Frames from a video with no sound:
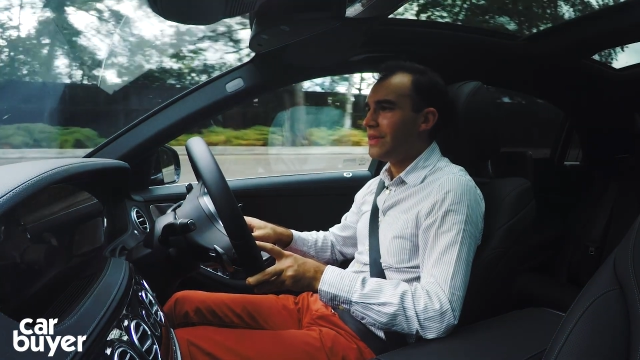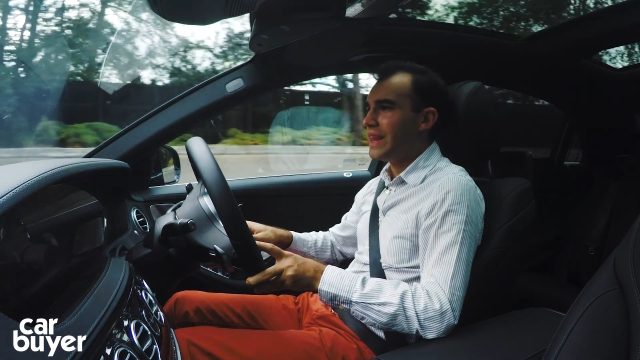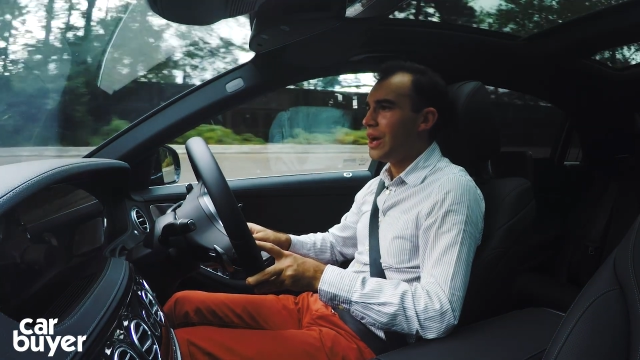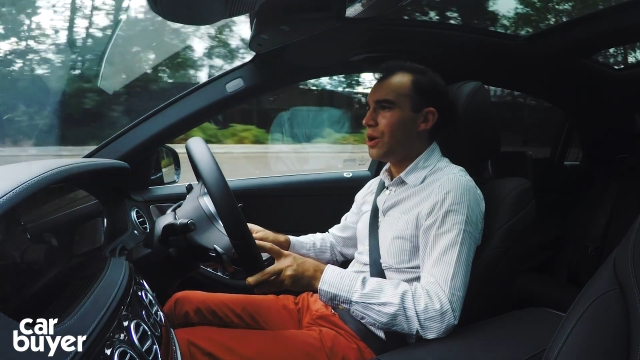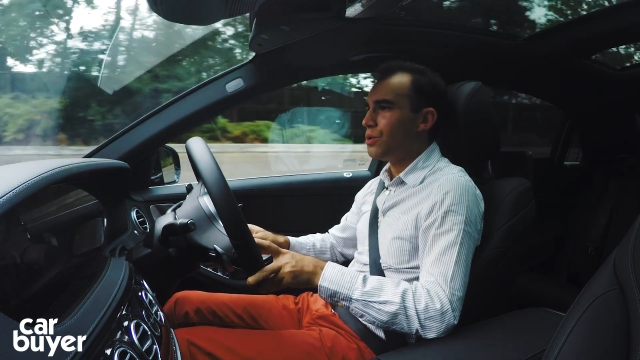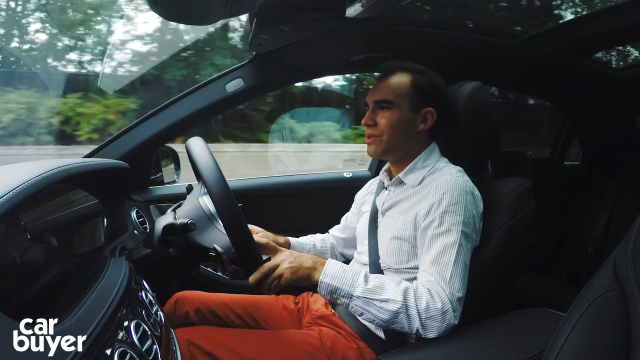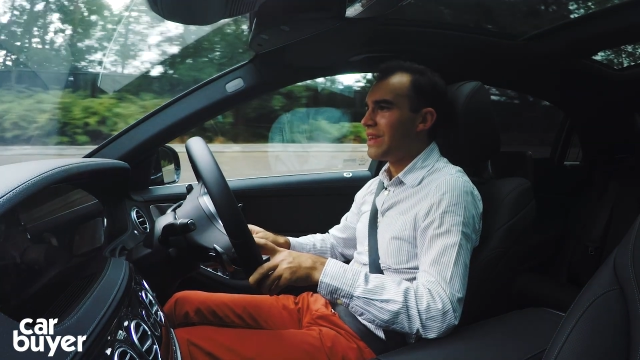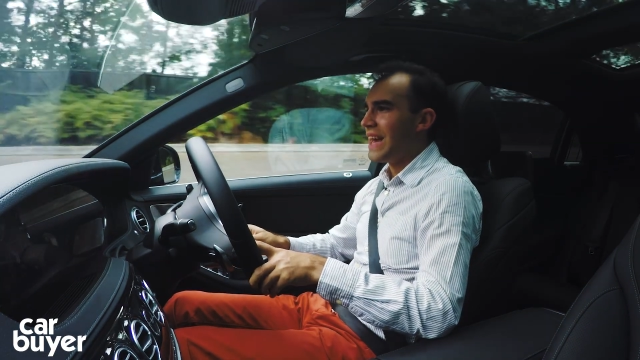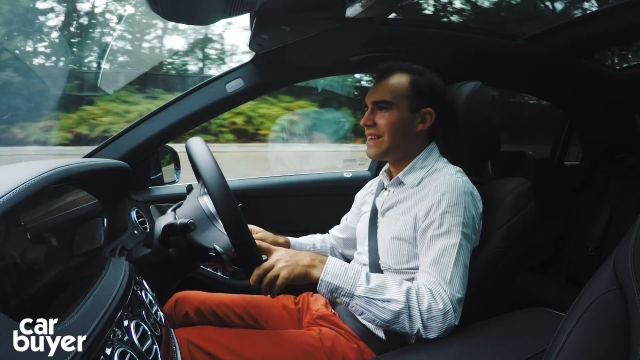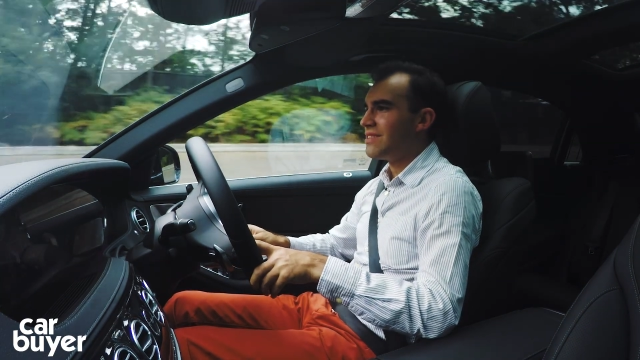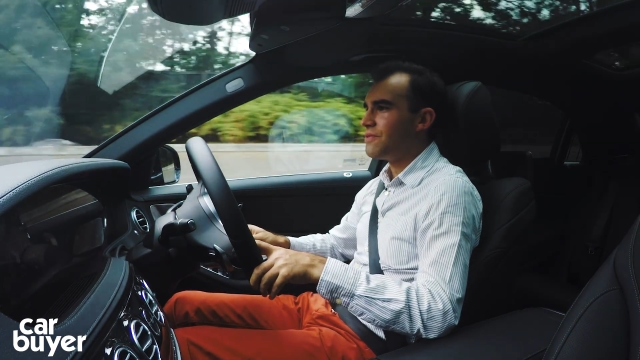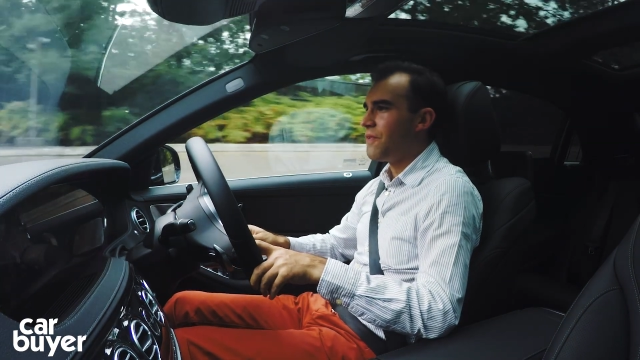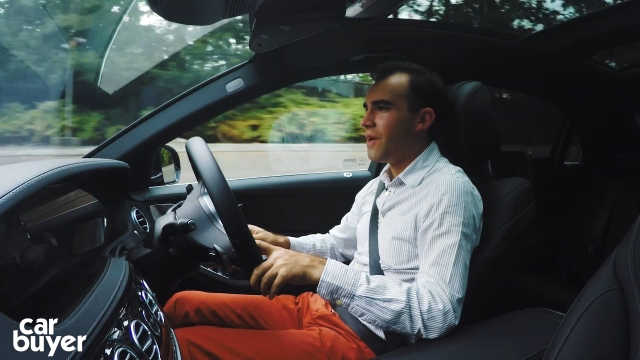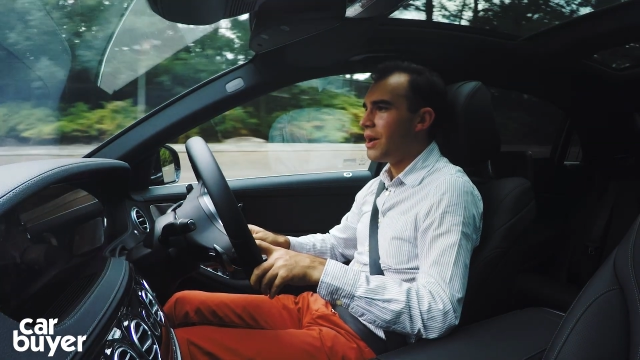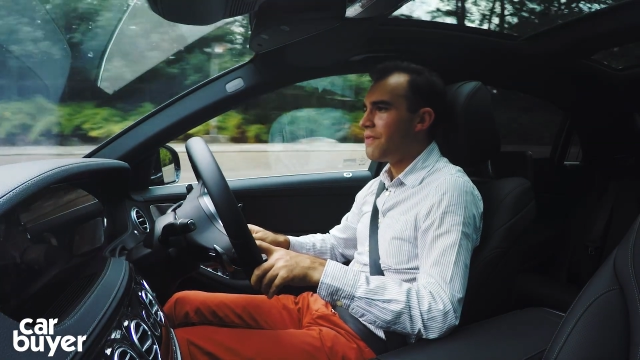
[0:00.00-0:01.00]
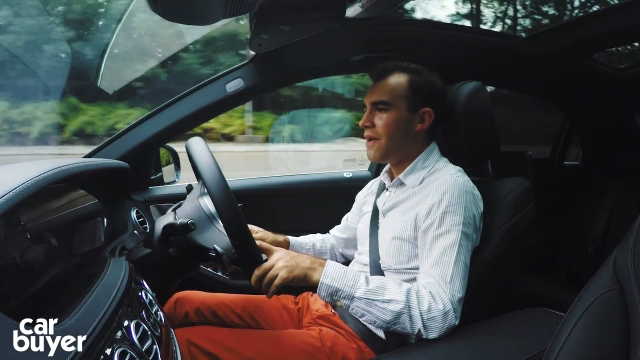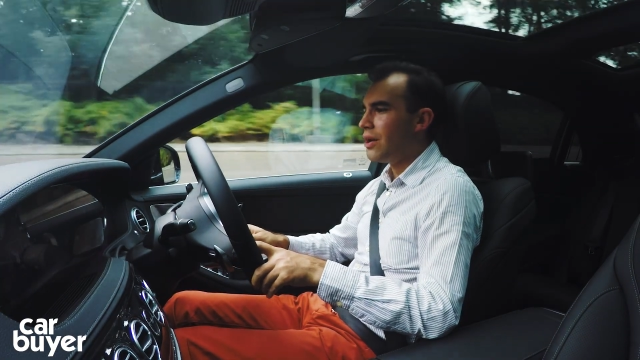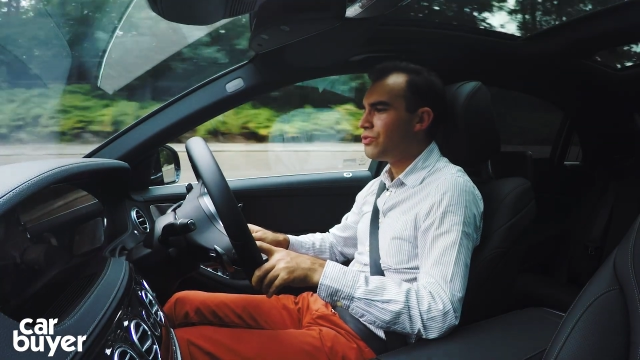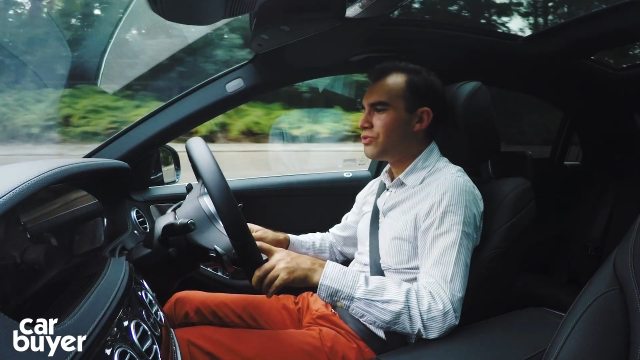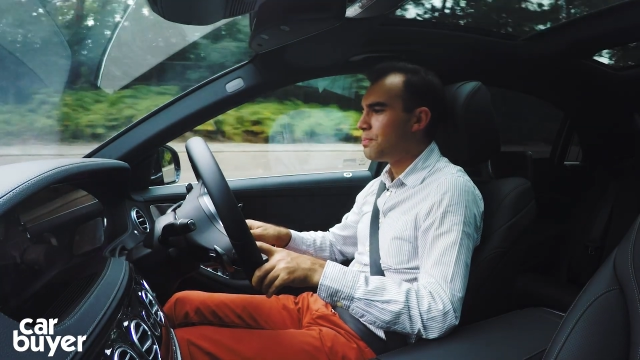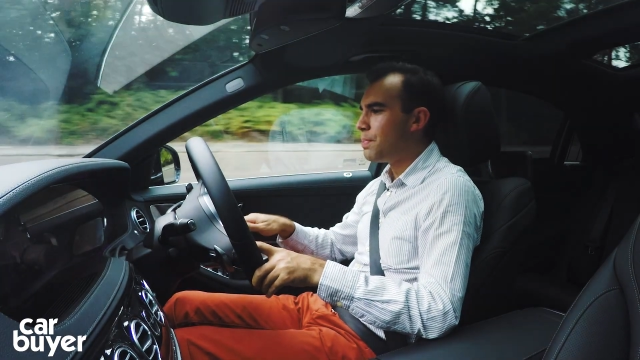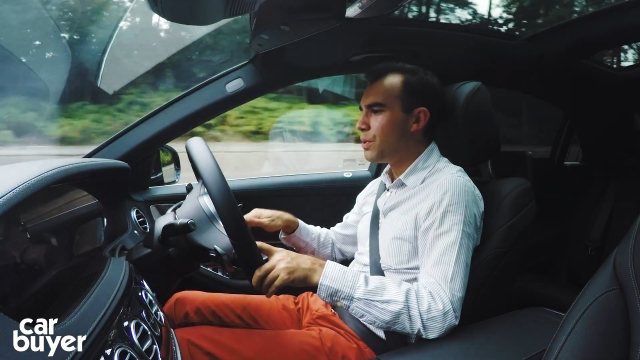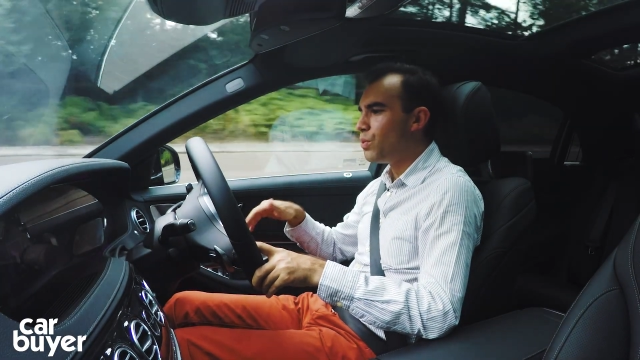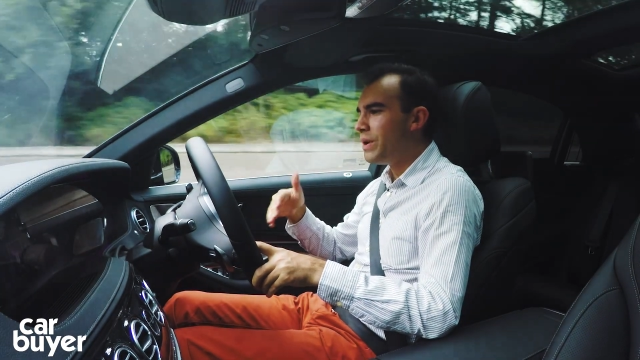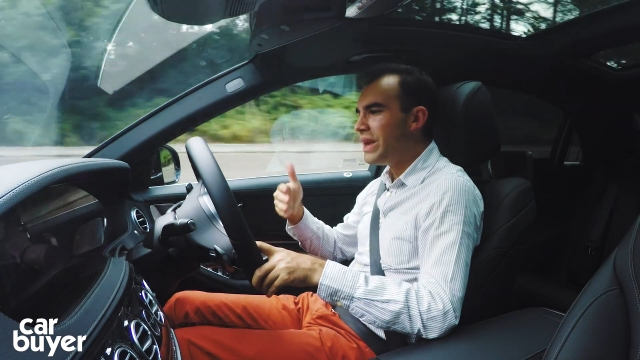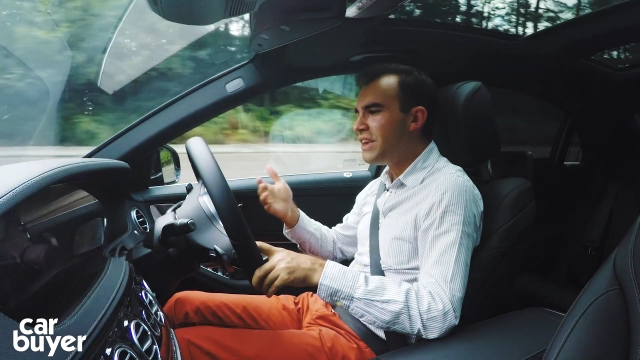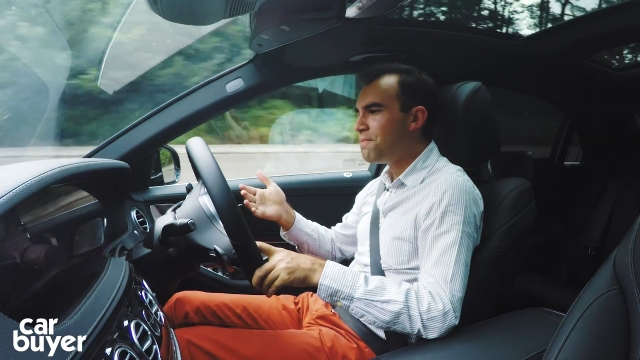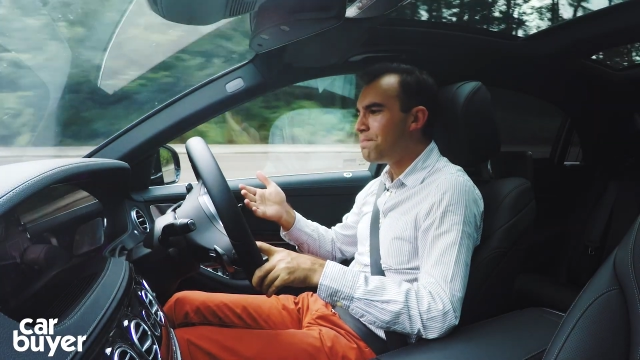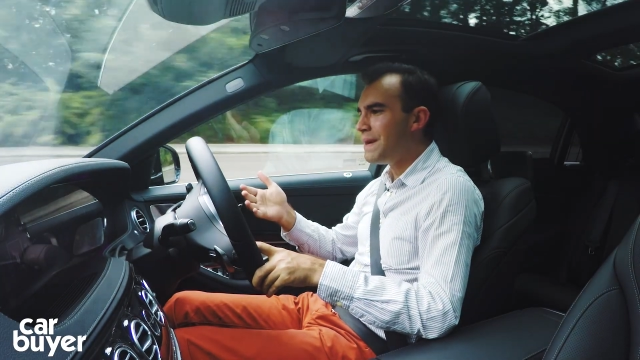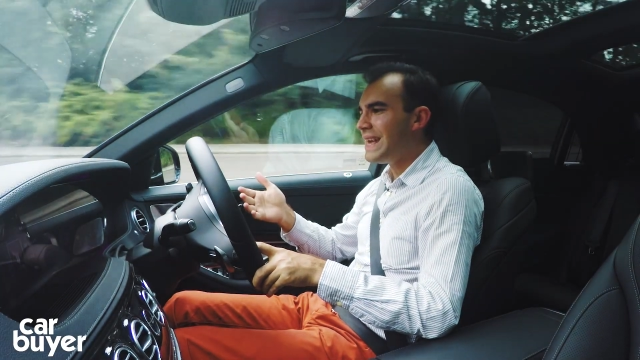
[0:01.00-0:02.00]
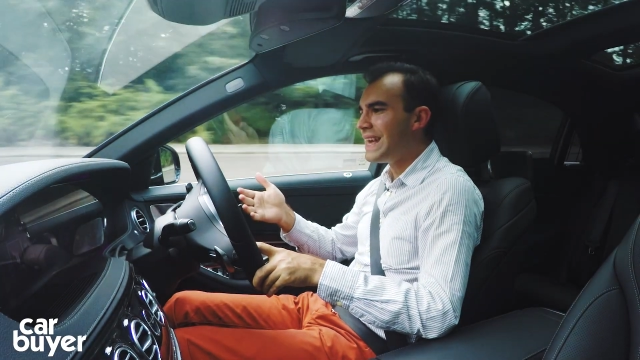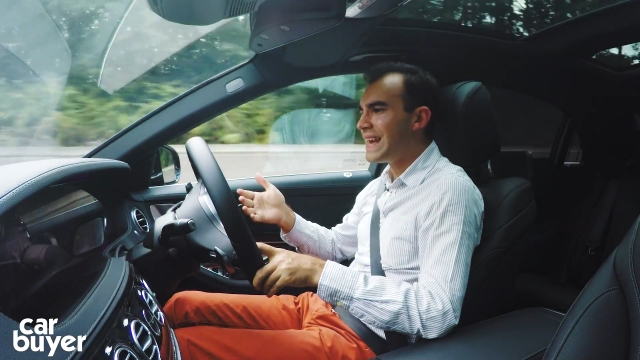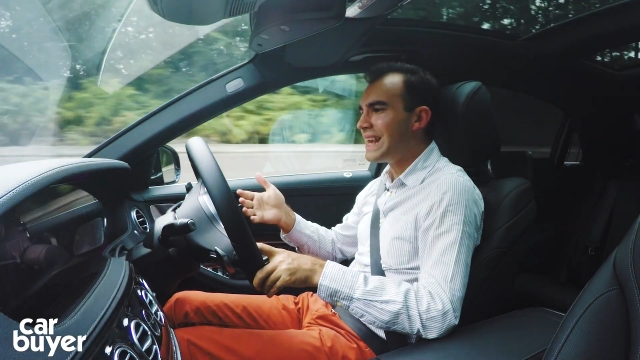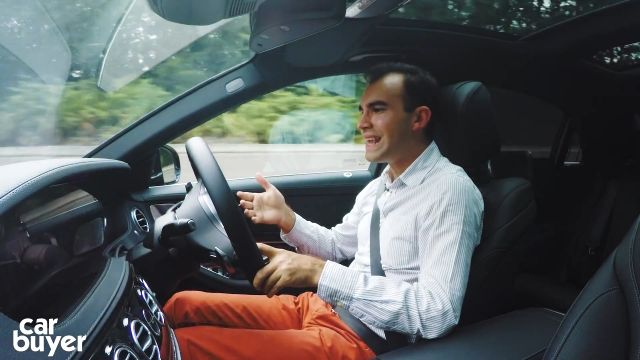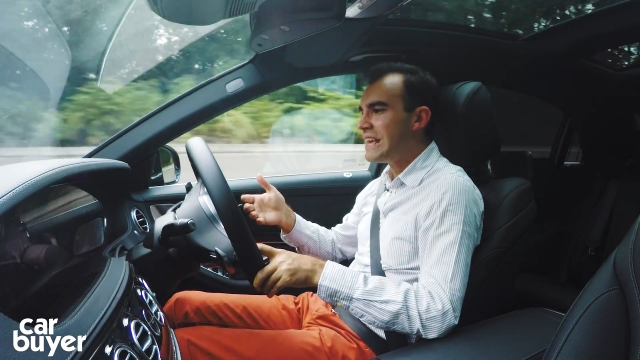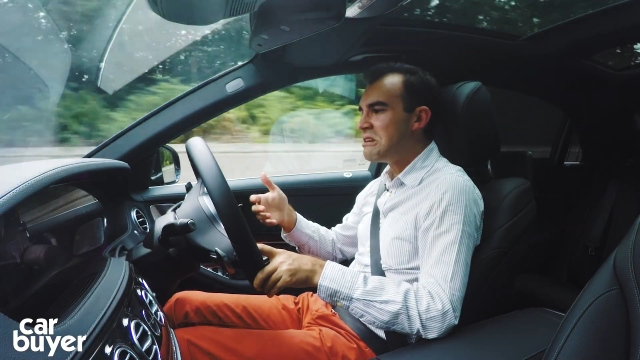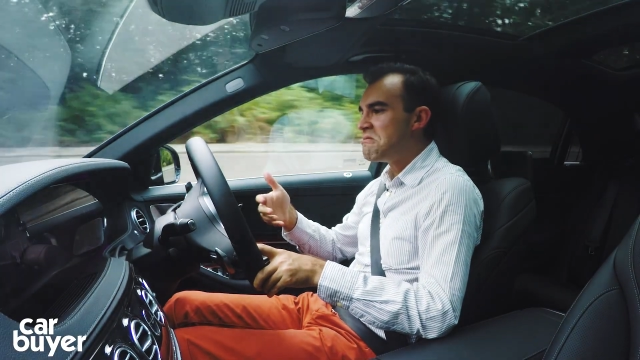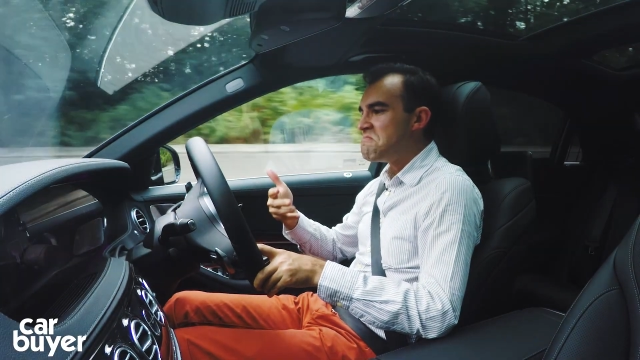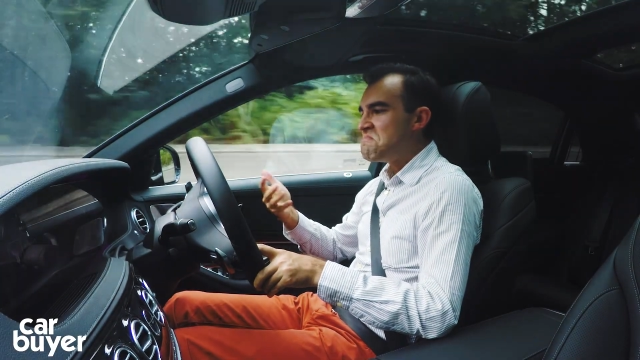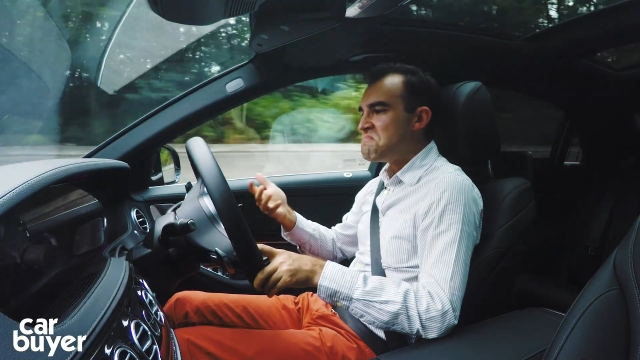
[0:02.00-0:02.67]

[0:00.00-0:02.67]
the old S500, but we've been getting